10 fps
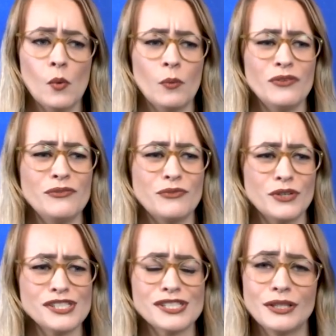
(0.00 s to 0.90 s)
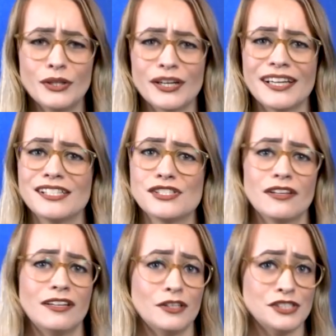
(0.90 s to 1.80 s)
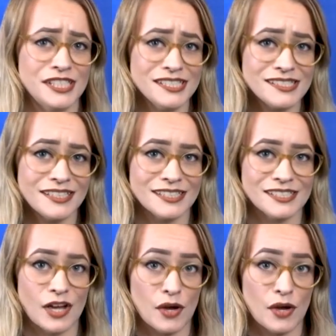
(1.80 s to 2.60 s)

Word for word: will first look into the logistics